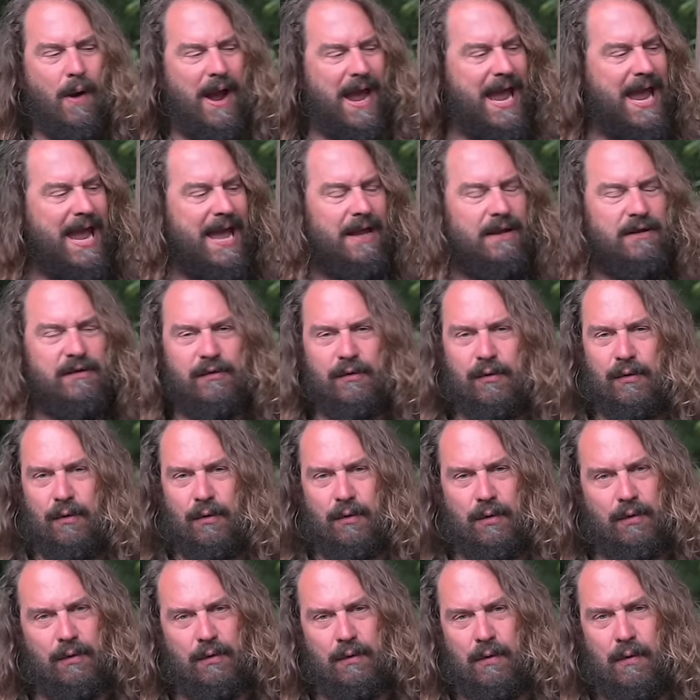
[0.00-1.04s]

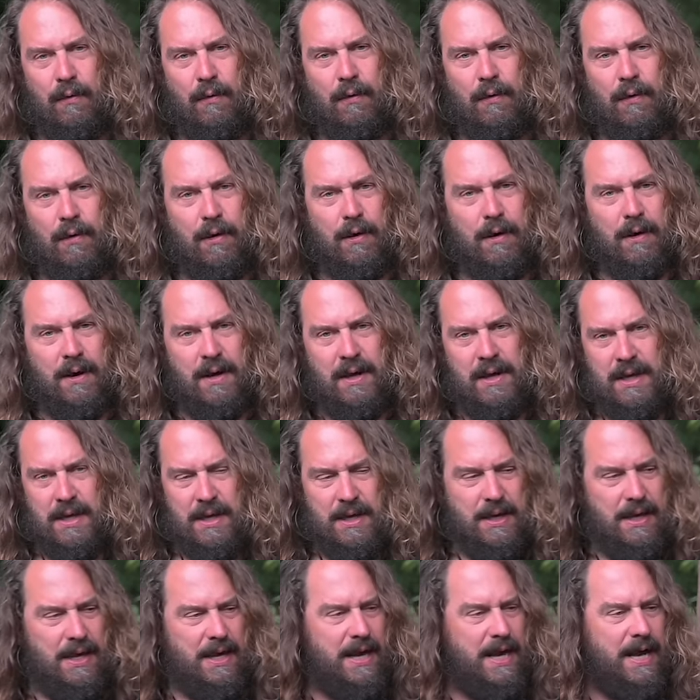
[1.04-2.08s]
handle or
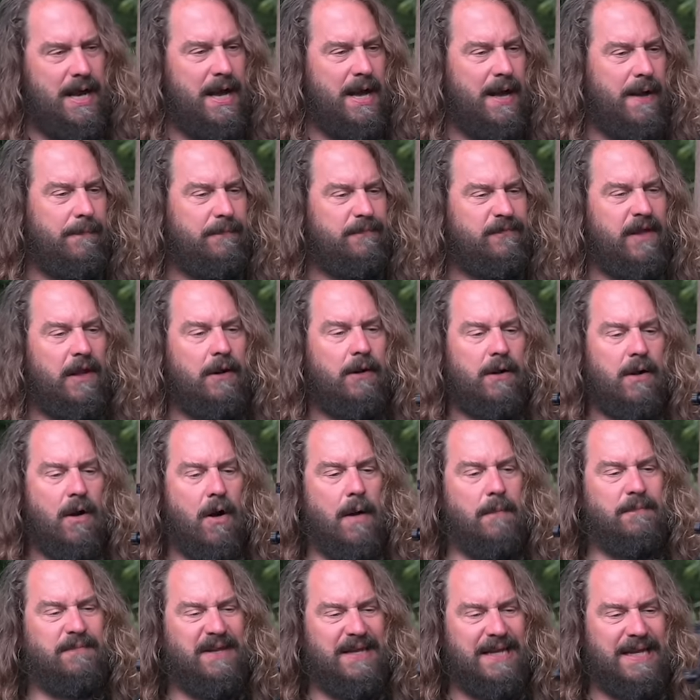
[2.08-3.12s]
uh, center
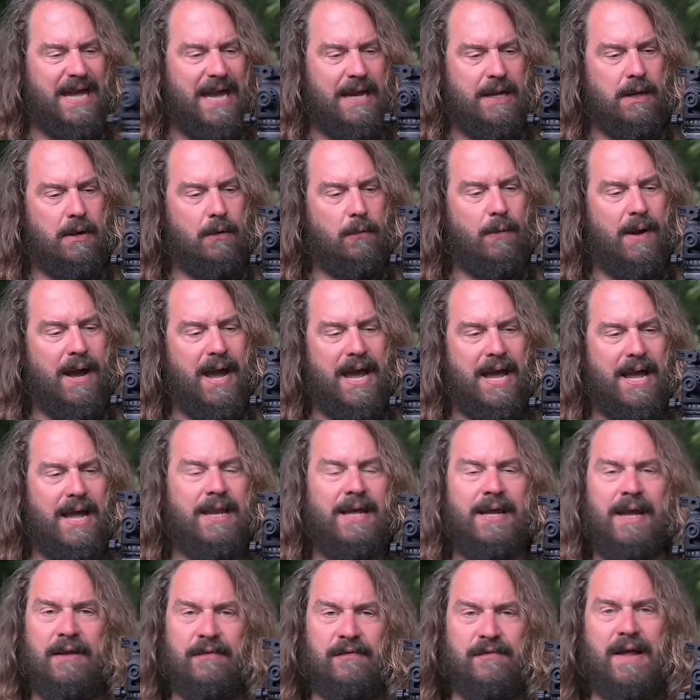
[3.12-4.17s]
column to get in your way.
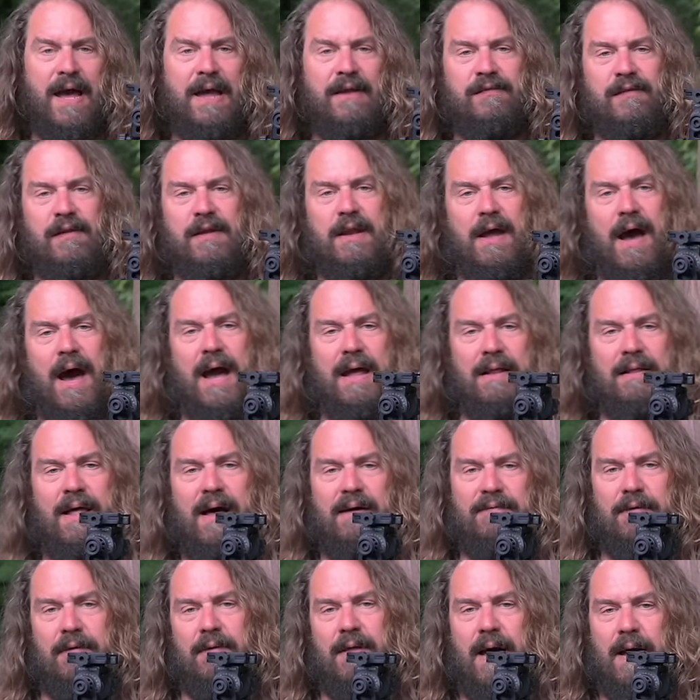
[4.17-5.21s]
And it gets nicely to eye
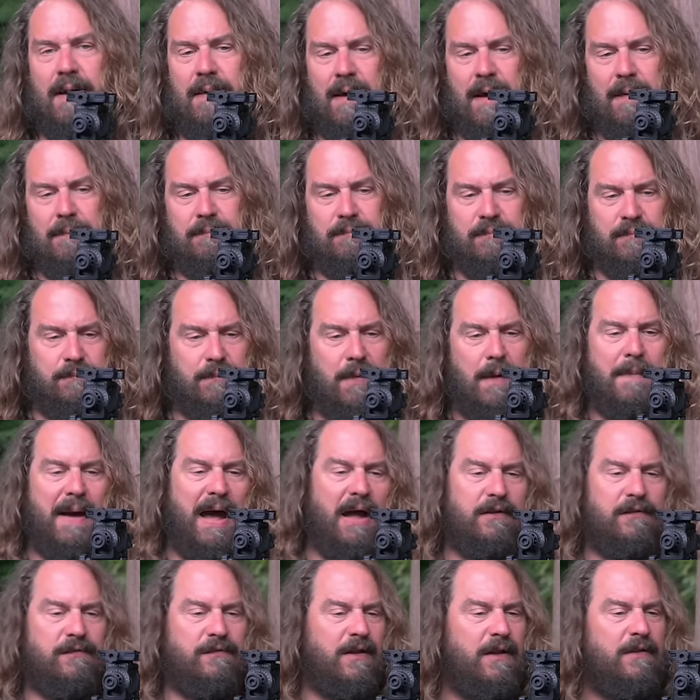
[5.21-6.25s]
level. I'm
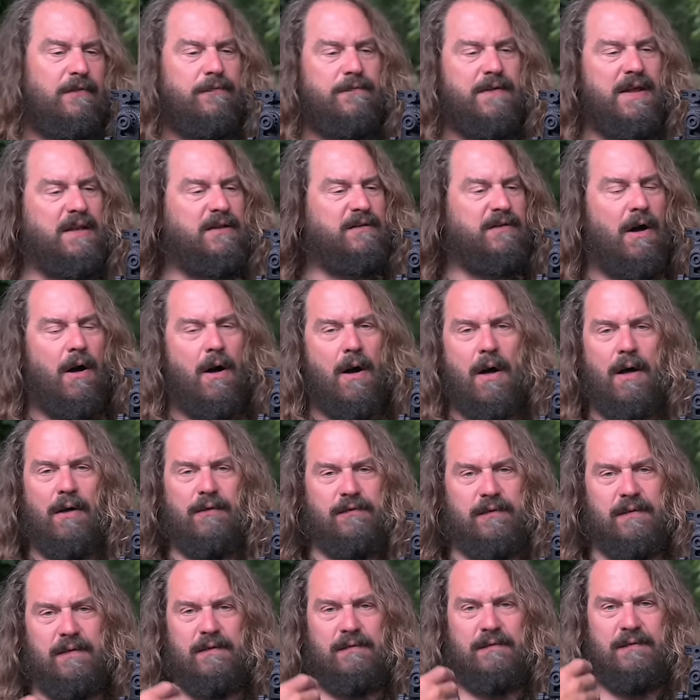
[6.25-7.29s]
about six feet tall,
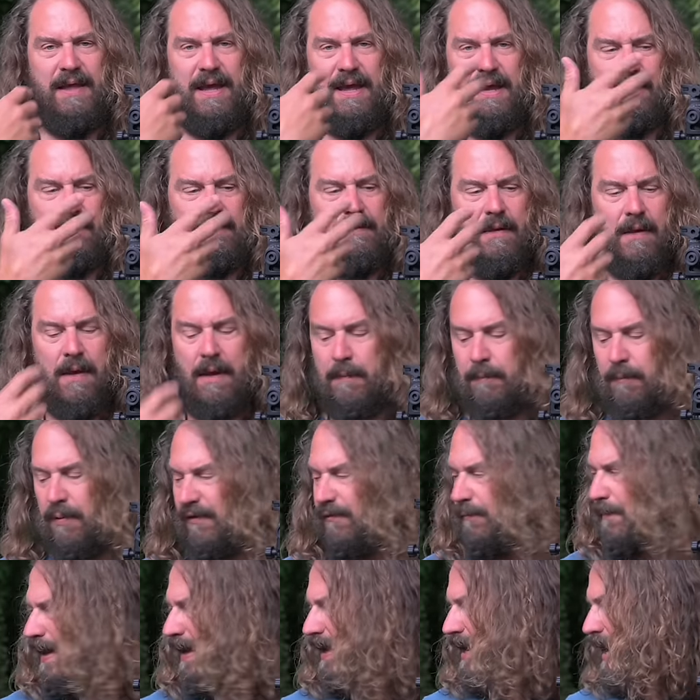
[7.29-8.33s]
so this thing
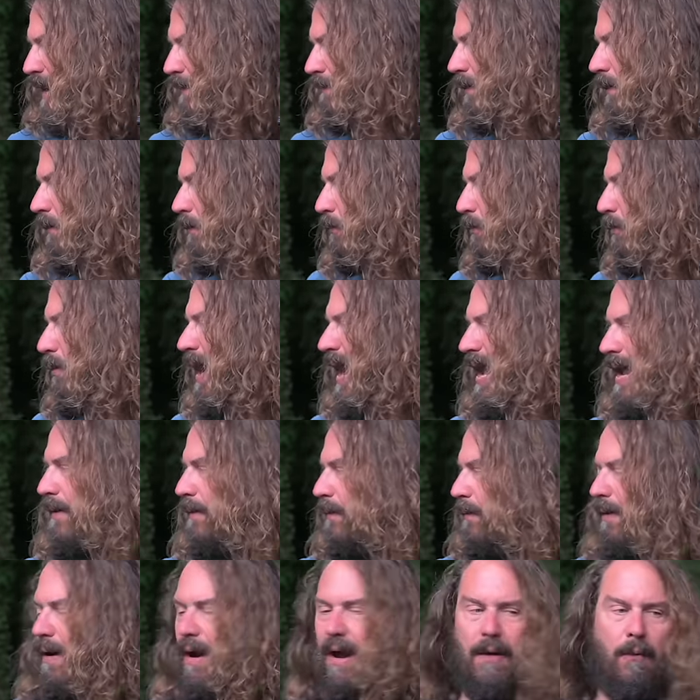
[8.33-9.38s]
puts my camera right
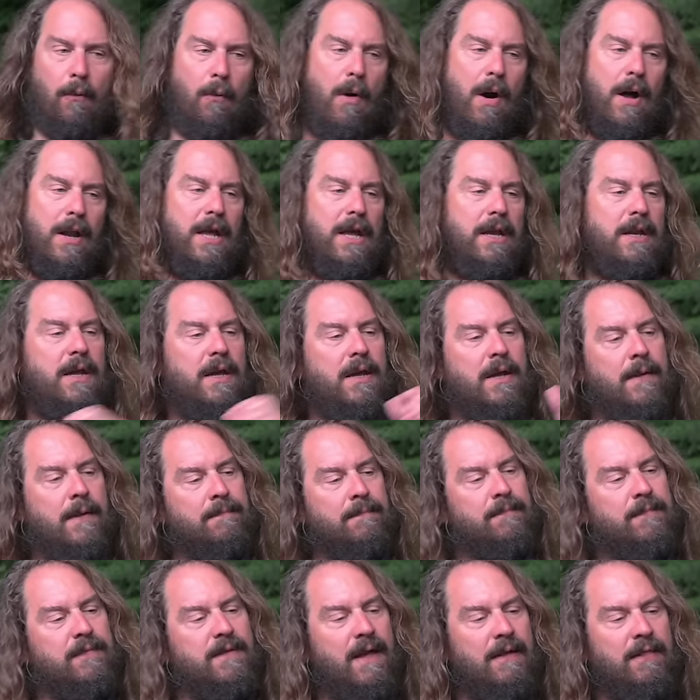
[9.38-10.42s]
where I want it.
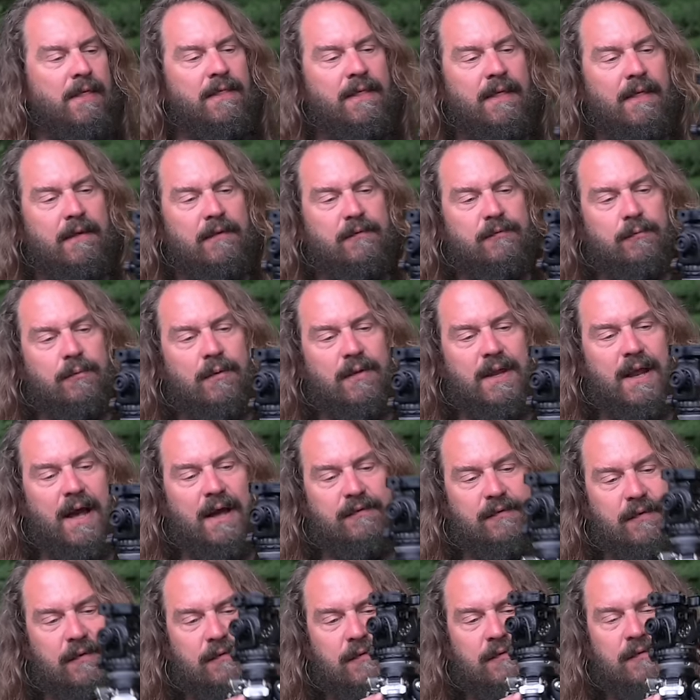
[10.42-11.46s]
The other thing that's really
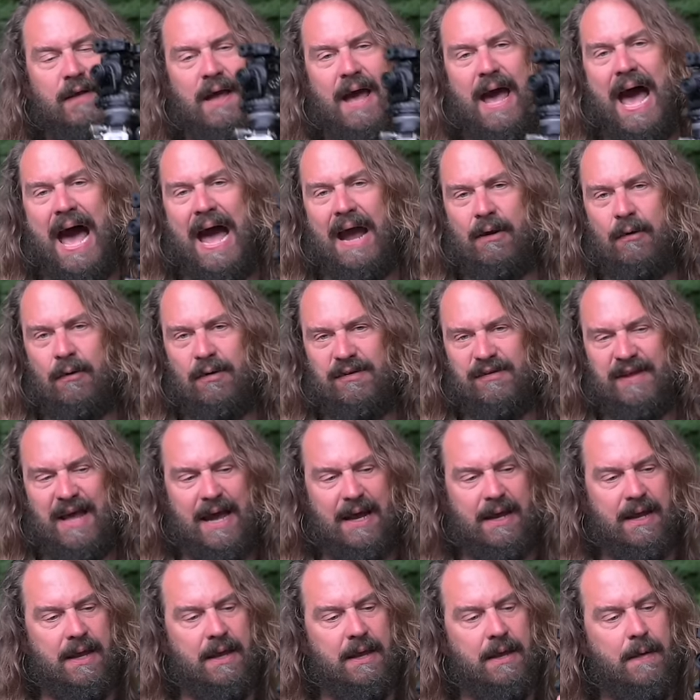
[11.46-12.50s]
nice, this is an
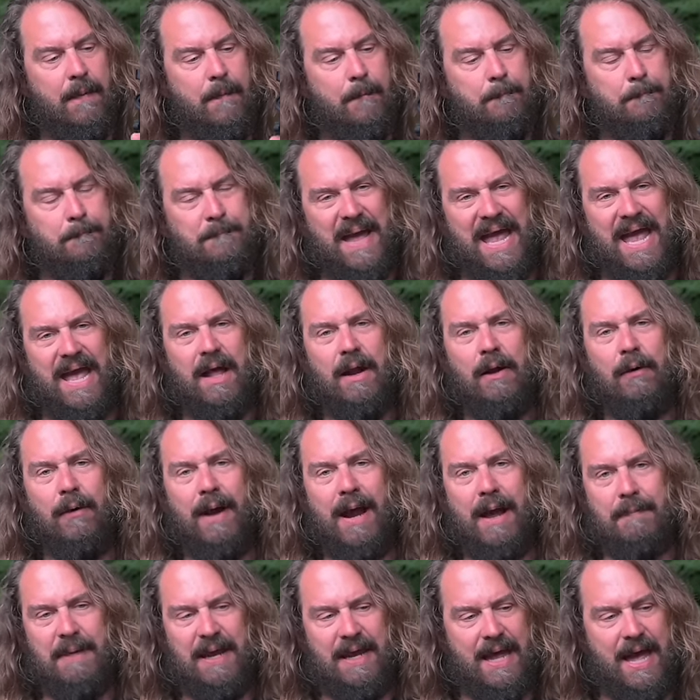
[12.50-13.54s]
Acratech
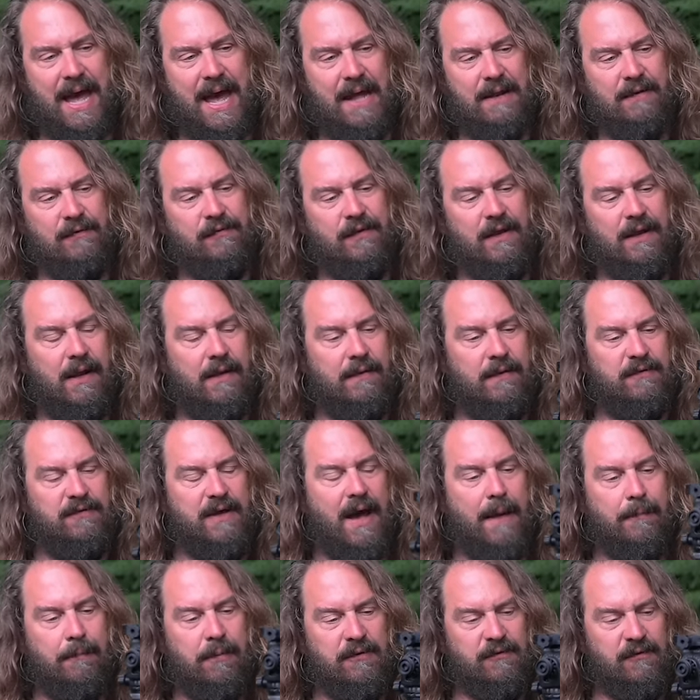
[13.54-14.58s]
panoramic head sitting on the
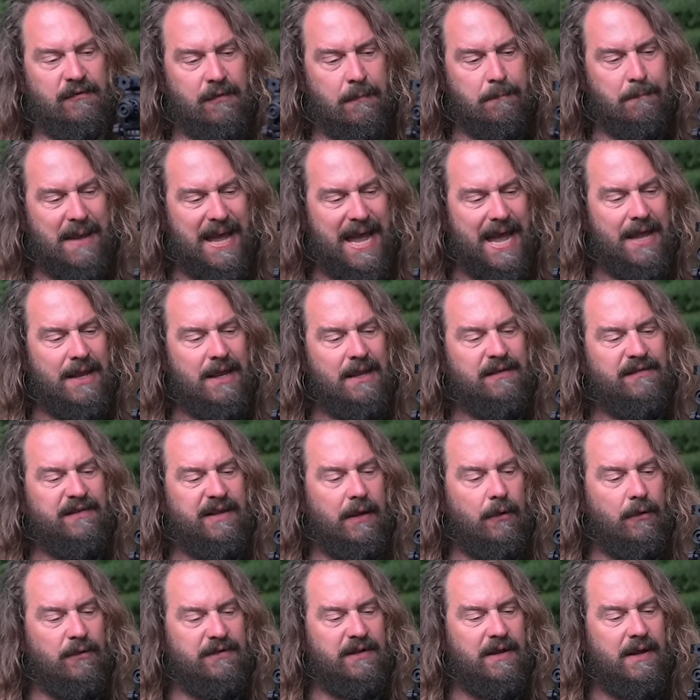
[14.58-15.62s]
top, which is a pan and
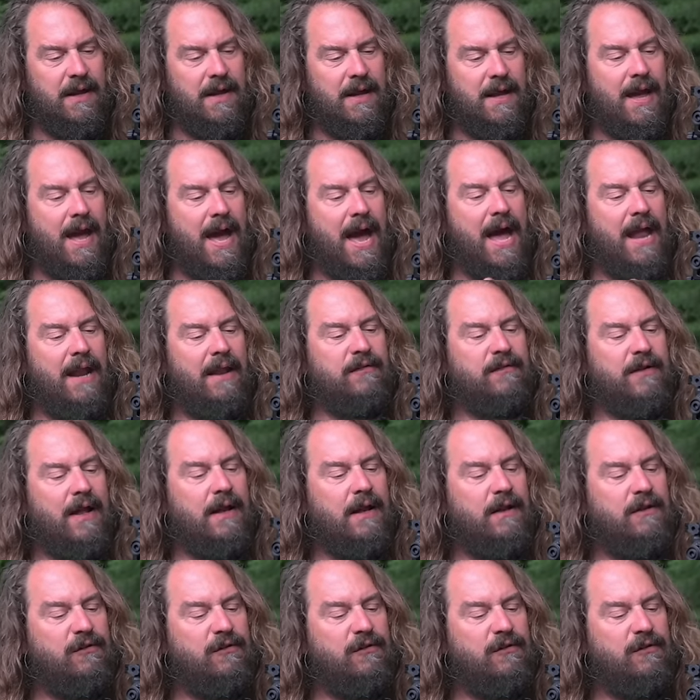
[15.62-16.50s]
tilt head. It's got a